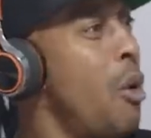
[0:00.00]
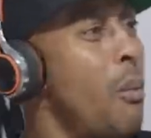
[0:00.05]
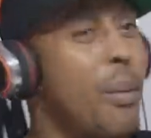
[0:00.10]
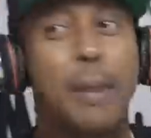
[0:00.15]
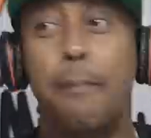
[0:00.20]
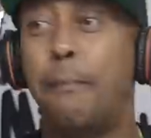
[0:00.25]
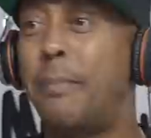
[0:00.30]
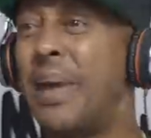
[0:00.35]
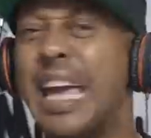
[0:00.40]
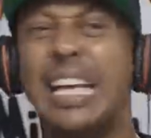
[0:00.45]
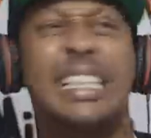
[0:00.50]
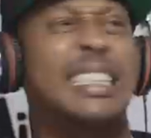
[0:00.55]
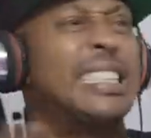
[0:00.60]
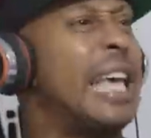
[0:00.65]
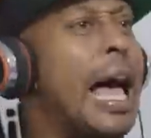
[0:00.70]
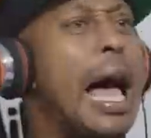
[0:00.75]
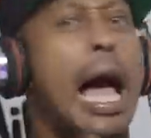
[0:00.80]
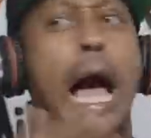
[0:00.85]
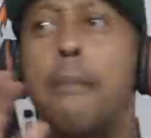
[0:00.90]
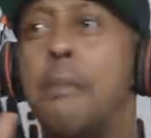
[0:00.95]
know we big
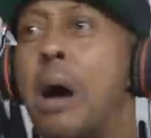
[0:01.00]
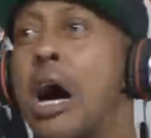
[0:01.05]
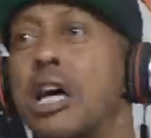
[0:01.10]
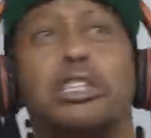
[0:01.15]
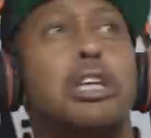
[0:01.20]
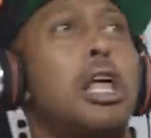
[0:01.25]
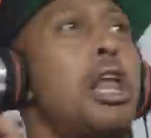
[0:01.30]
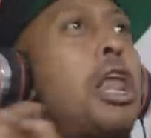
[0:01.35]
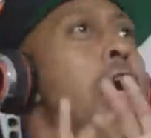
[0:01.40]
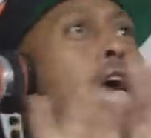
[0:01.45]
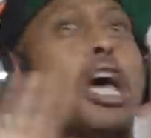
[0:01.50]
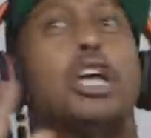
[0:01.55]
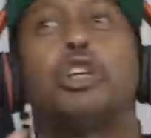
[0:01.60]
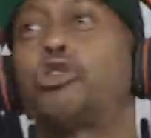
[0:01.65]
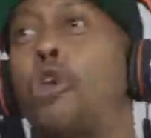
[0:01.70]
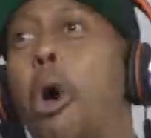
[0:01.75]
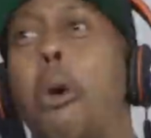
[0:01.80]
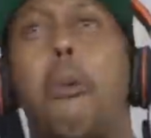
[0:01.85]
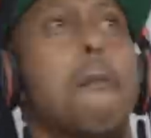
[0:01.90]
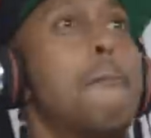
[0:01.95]
time hustler.
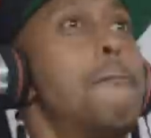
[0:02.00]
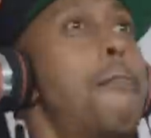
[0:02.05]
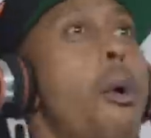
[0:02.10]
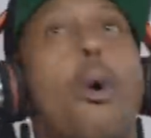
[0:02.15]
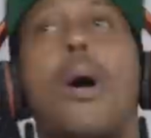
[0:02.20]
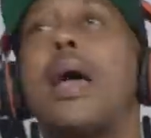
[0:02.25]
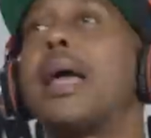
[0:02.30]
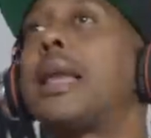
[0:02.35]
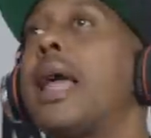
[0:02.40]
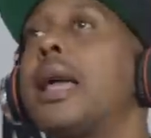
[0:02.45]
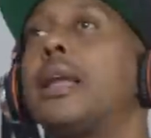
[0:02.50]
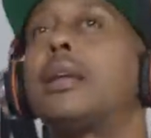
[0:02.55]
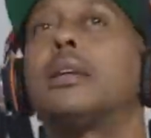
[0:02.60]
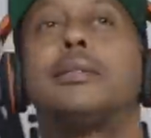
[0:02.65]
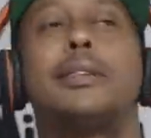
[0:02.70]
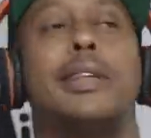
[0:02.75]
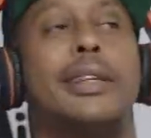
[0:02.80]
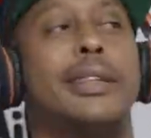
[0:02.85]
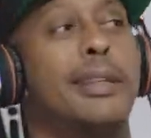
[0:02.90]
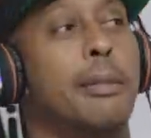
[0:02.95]
Dope boy, they
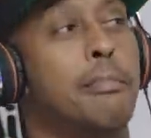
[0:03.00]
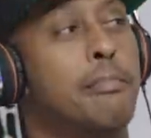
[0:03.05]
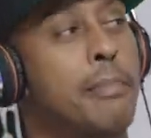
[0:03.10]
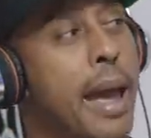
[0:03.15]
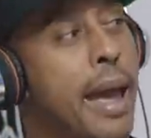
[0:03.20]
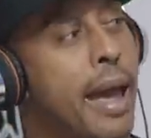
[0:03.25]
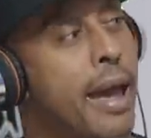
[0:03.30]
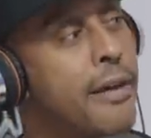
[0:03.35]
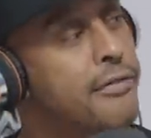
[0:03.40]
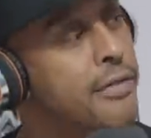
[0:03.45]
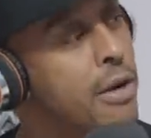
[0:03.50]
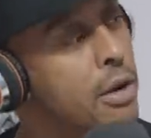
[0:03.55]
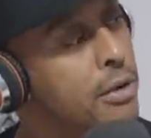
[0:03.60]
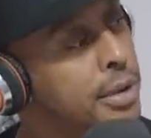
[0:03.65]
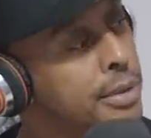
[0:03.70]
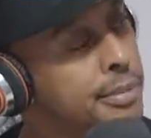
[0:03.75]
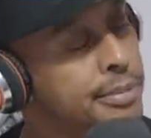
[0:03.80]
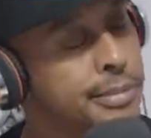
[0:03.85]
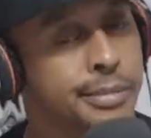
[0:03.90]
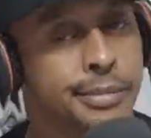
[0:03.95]
did the math
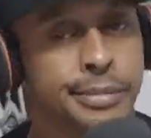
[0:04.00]
on them.